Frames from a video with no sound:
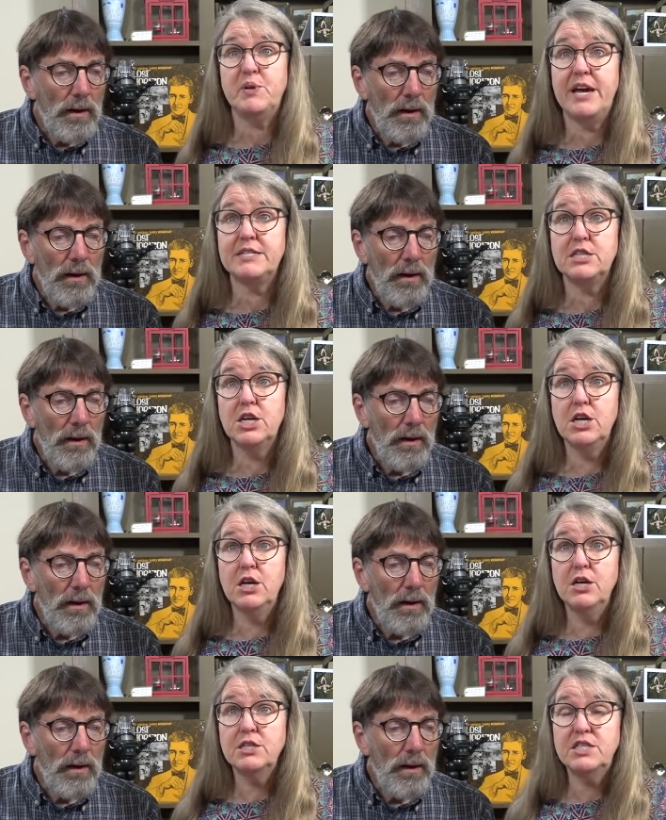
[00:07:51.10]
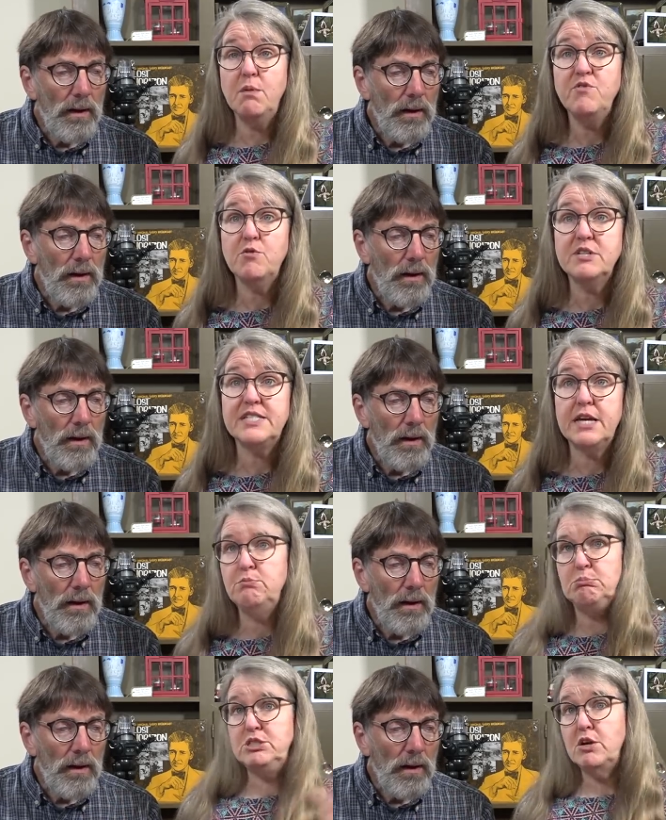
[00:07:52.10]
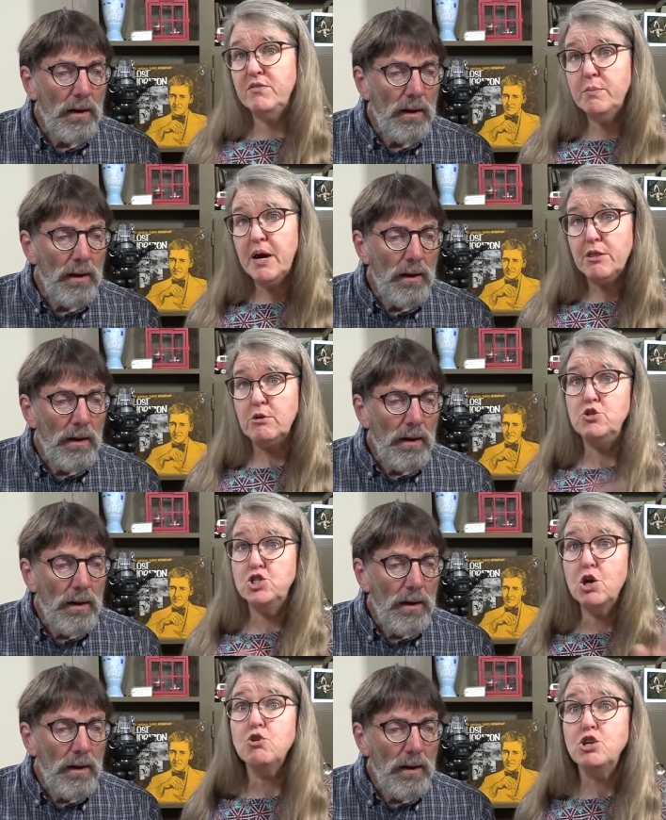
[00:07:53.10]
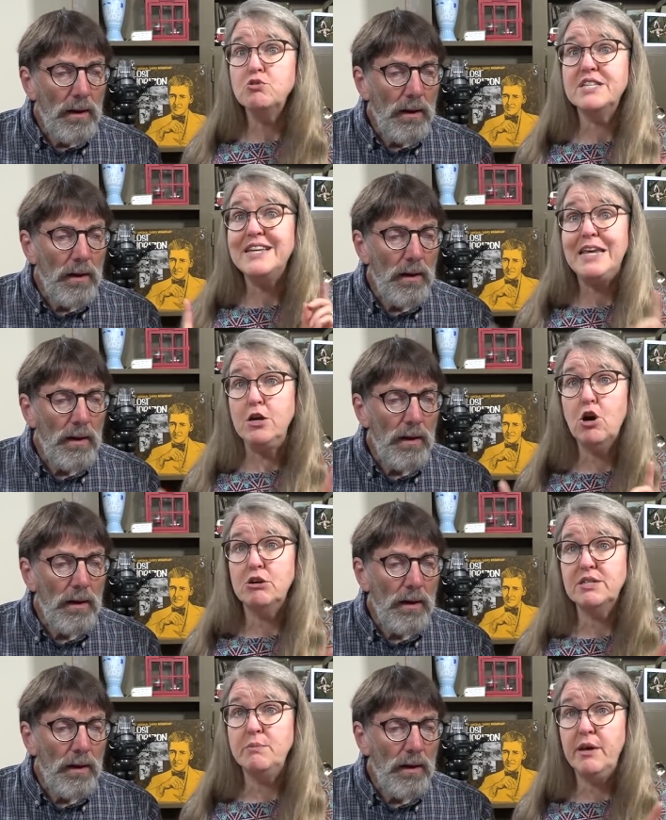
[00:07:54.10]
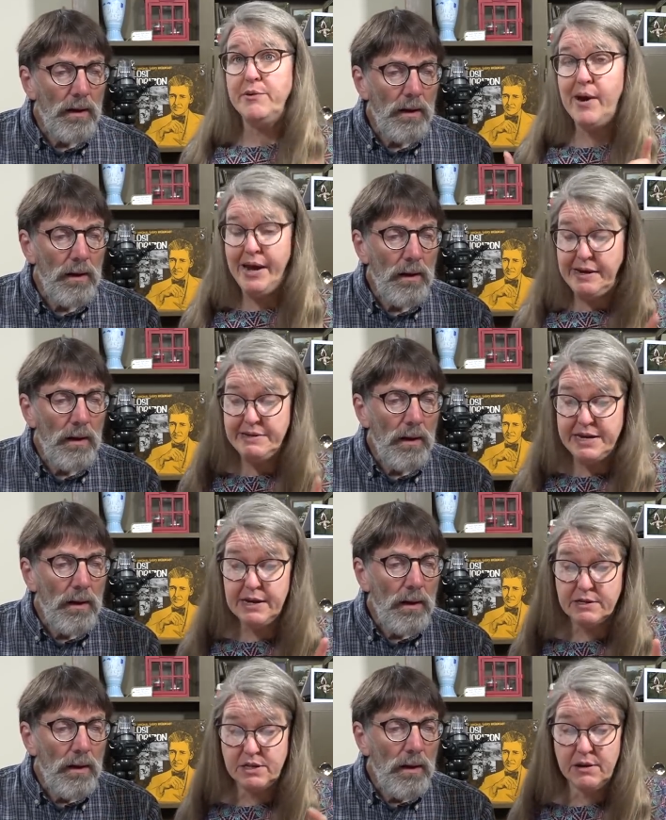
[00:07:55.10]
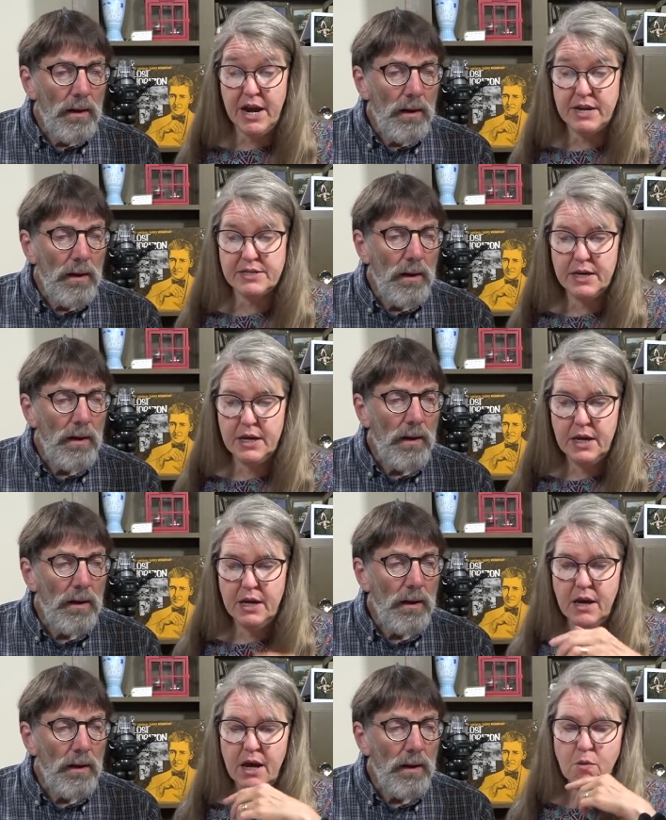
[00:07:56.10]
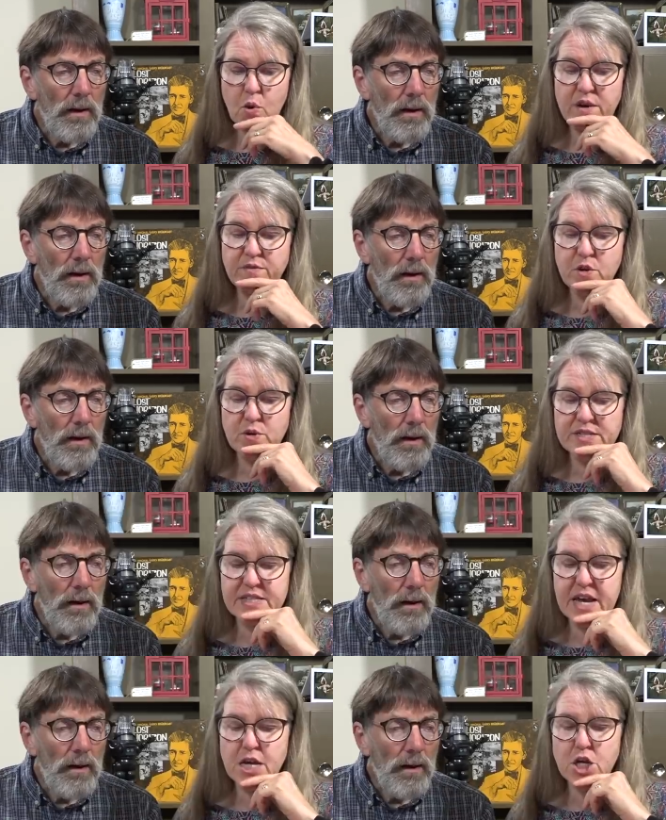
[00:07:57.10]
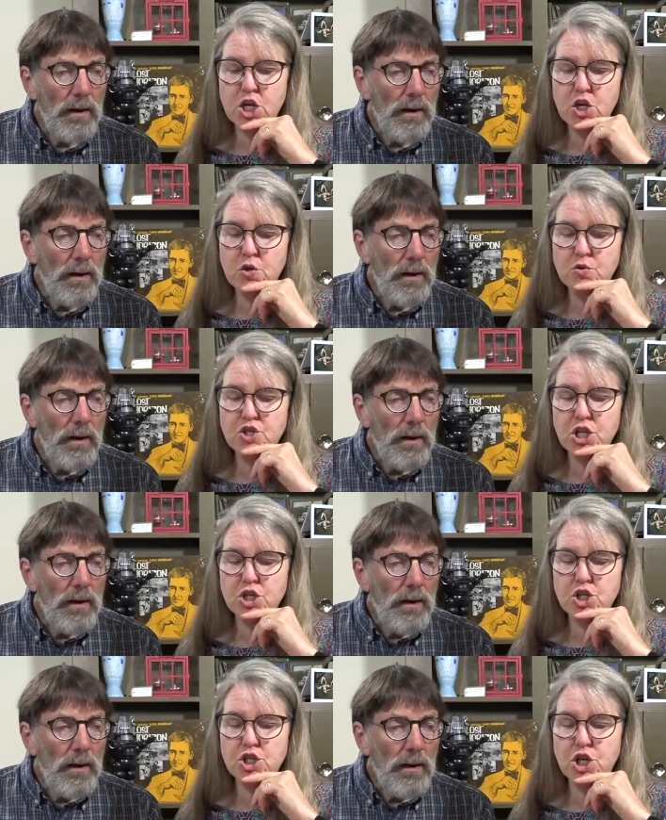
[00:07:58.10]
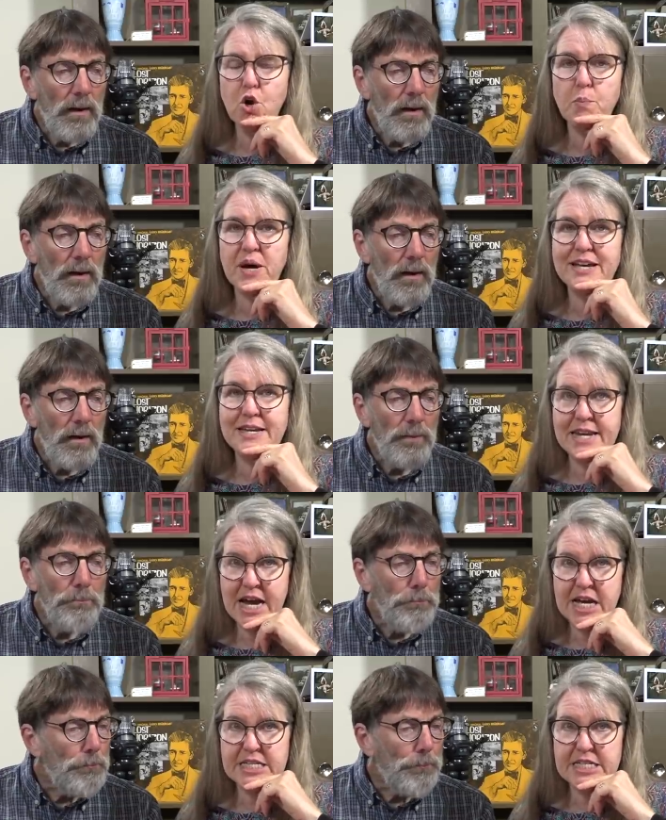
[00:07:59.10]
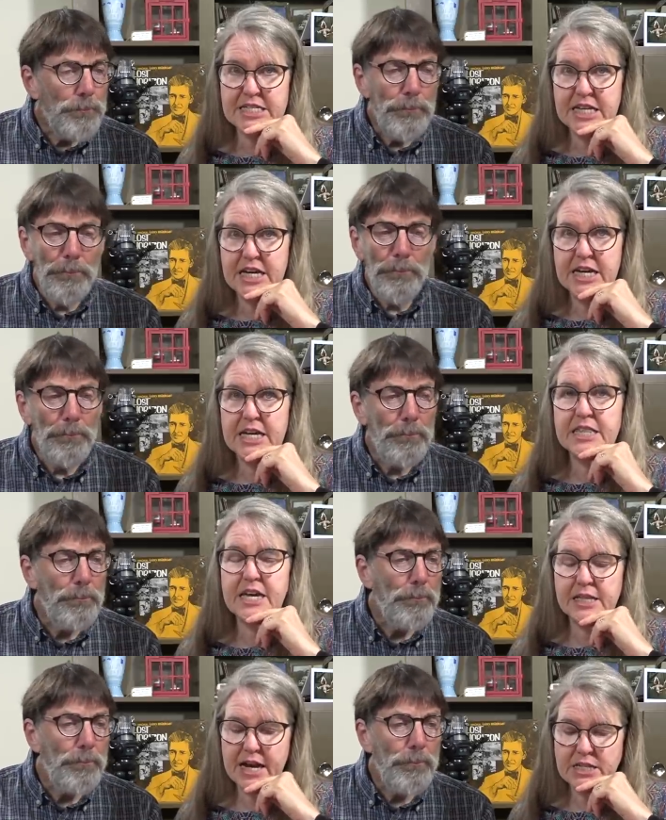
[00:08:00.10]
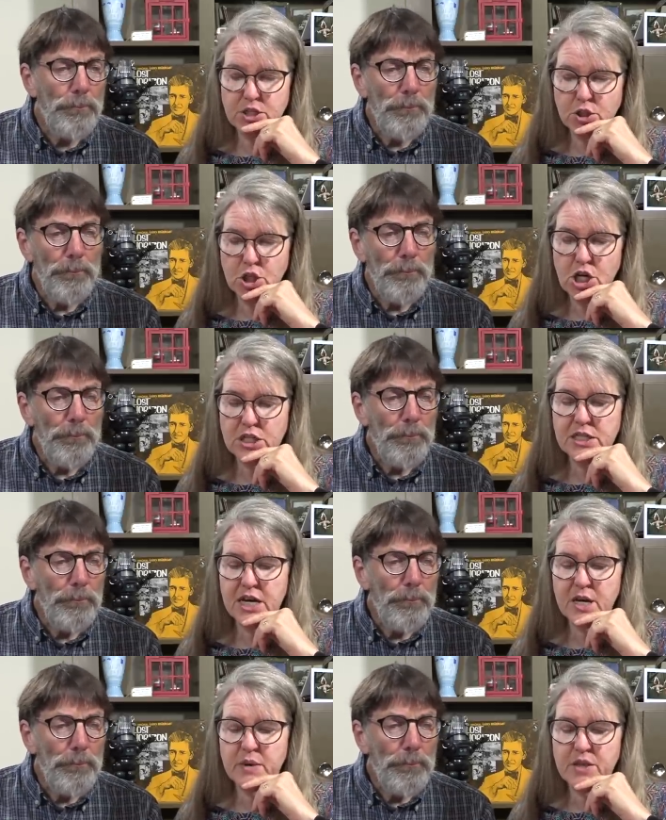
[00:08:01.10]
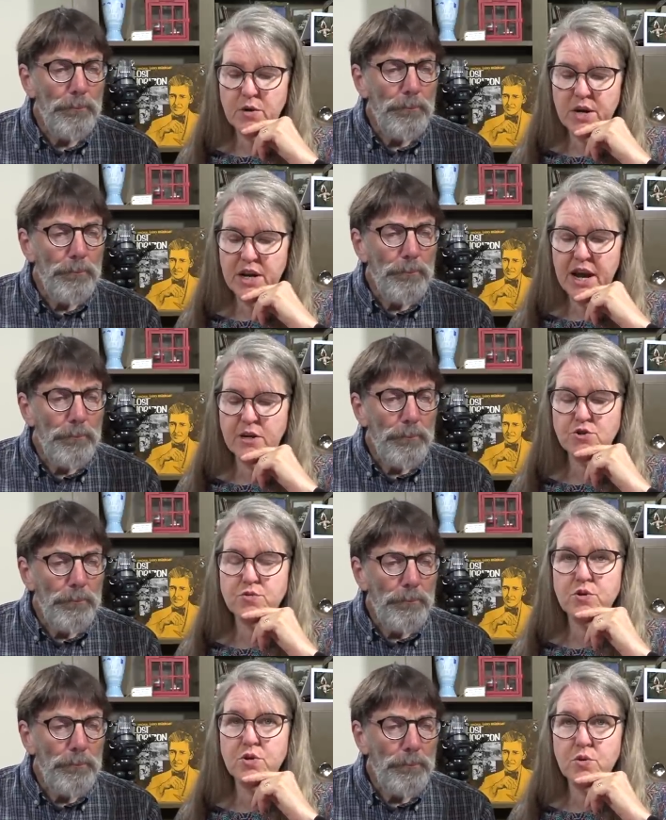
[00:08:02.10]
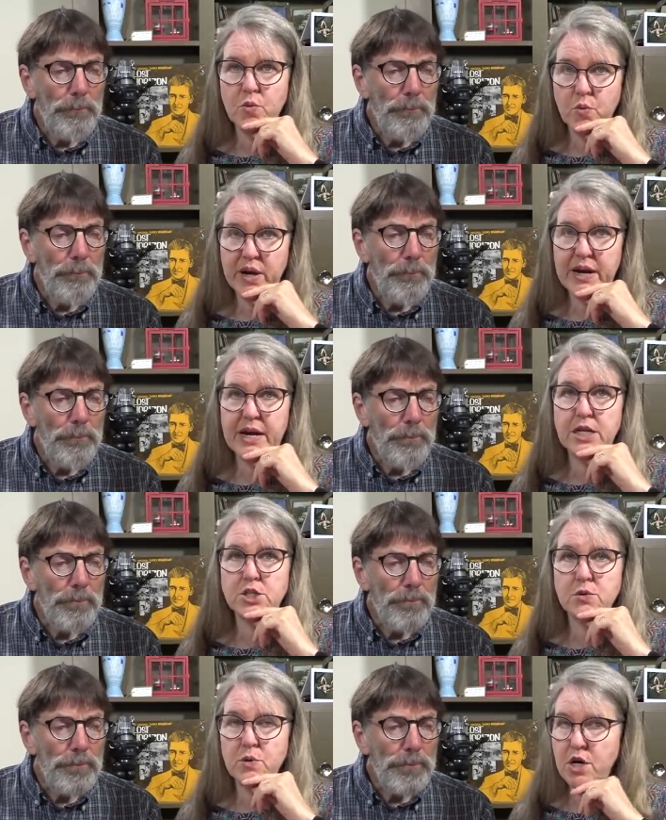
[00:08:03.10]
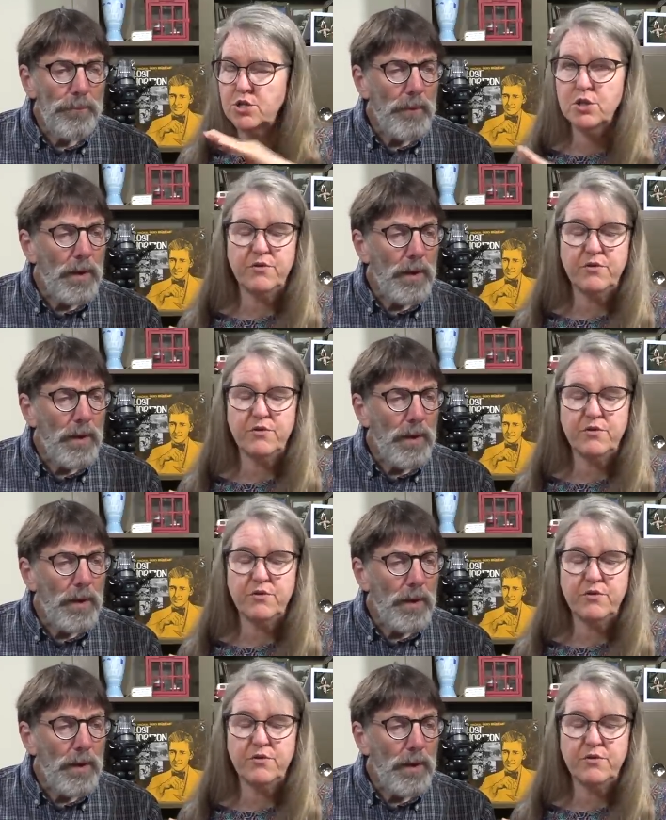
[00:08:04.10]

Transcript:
Speaker 1: place. Some viewers said, don't even bother. Don't use it. Here are some other ideas. All right. One viewer said, use soap nuts. They last a long time, and they're a natural way to wash. So